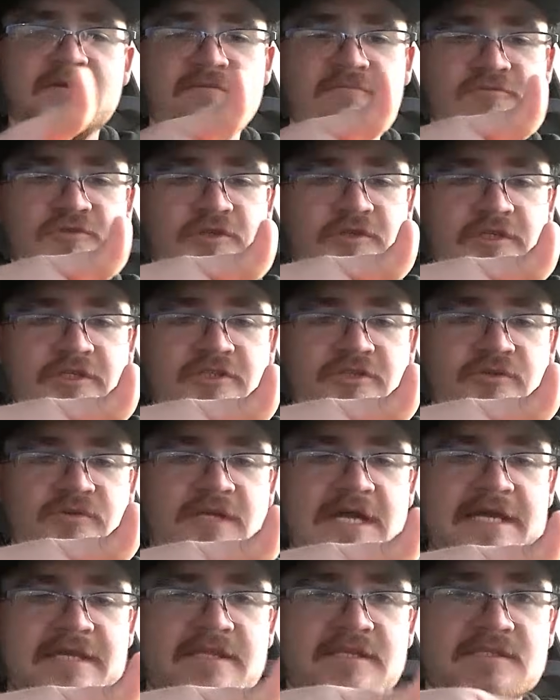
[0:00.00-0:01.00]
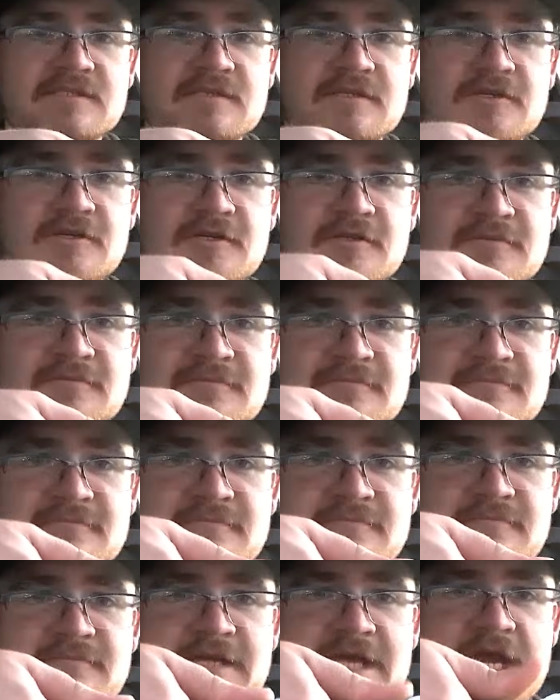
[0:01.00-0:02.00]
Really do like this little
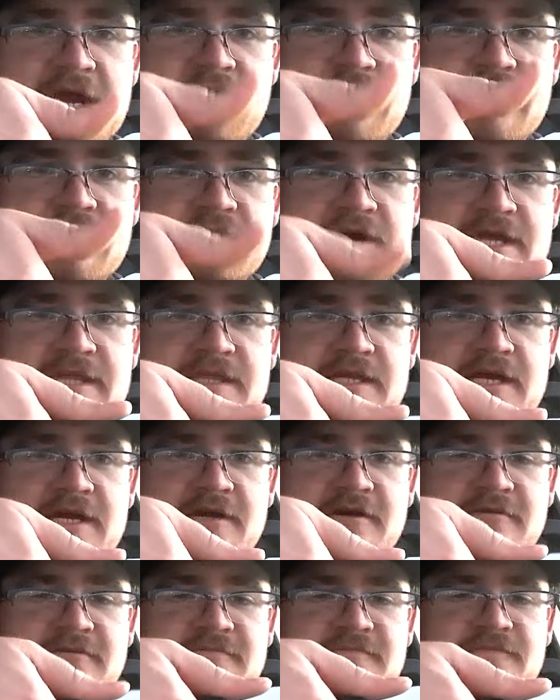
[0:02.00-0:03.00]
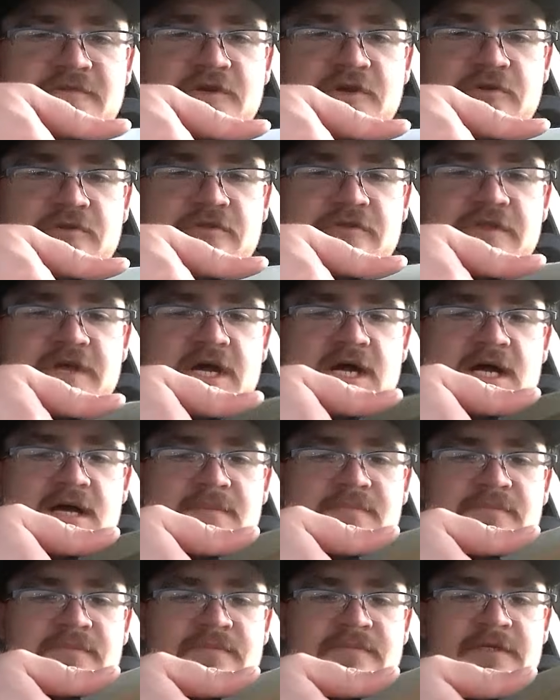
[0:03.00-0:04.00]
area right there for your
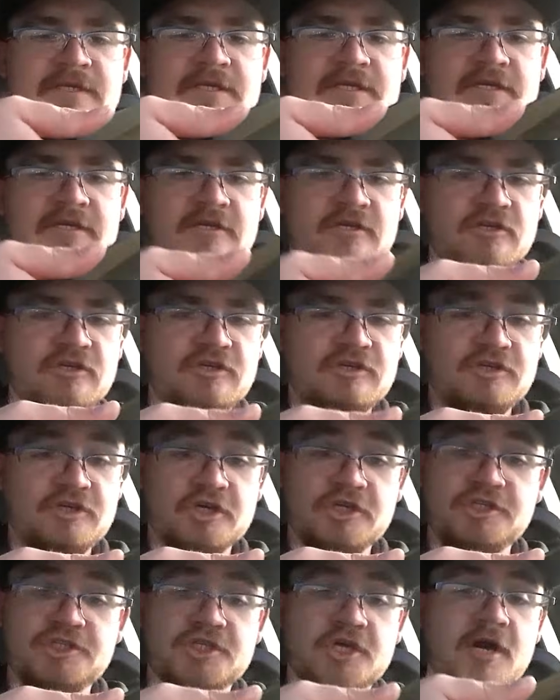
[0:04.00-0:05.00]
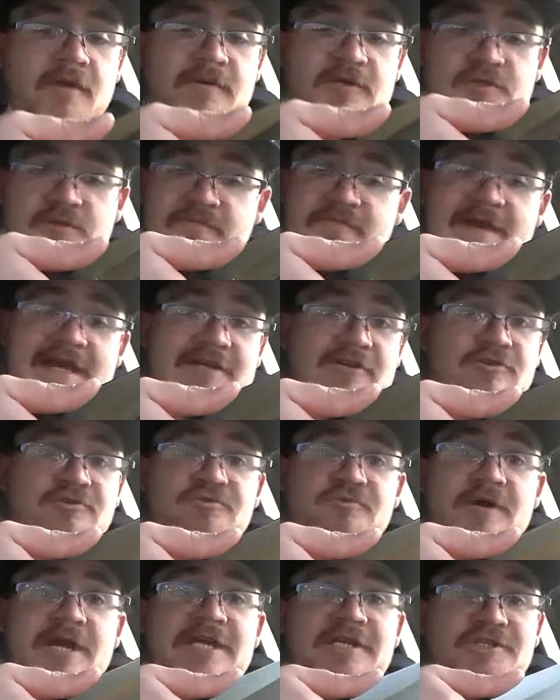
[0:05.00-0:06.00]
thumb. Good sharpening choil. In fact,
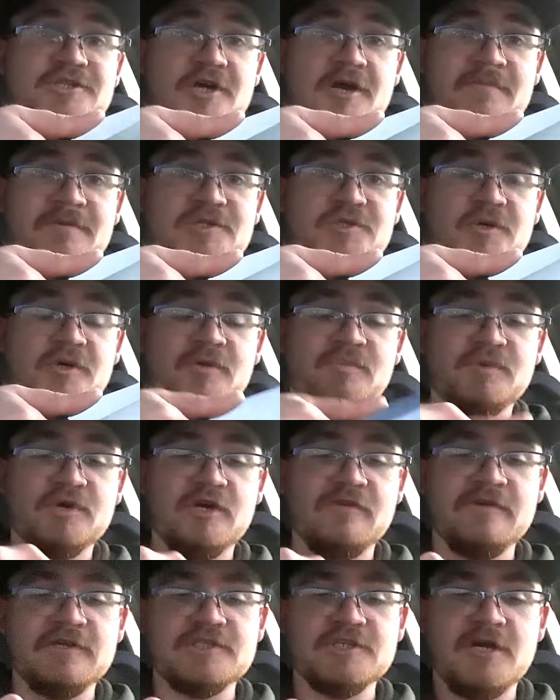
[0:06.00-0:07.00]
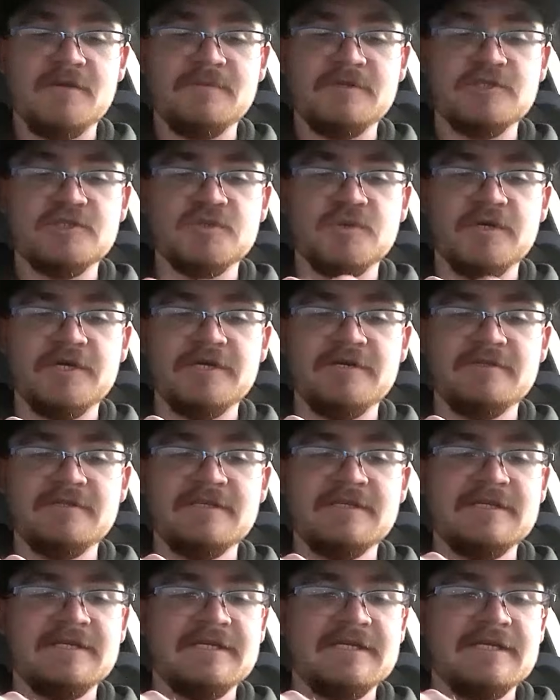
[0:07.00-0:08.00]
great sharpening choil. Perfect sharpening choil.
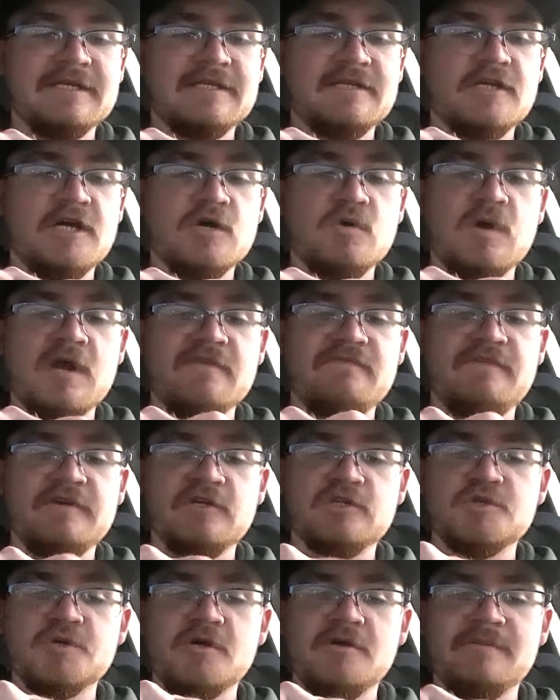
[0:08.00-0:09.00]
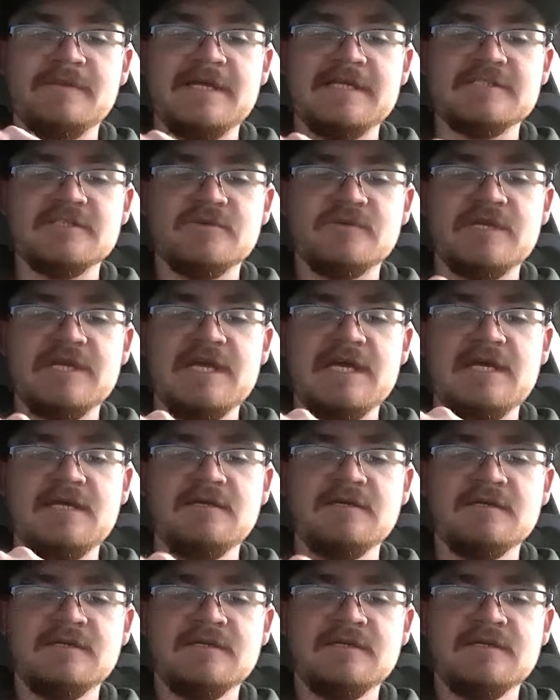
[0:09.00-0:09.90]
Not quite a finger choil, but that's okay.